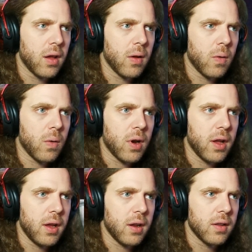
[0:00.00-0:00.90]

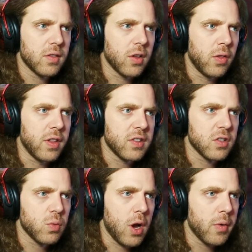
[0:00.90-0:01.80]
Alright, so this
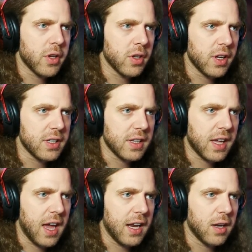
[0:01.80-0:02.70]
is why we couldn't get to the
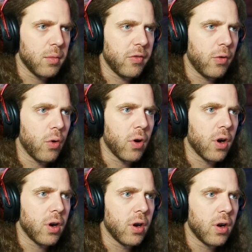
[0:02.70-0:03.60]
canyon before.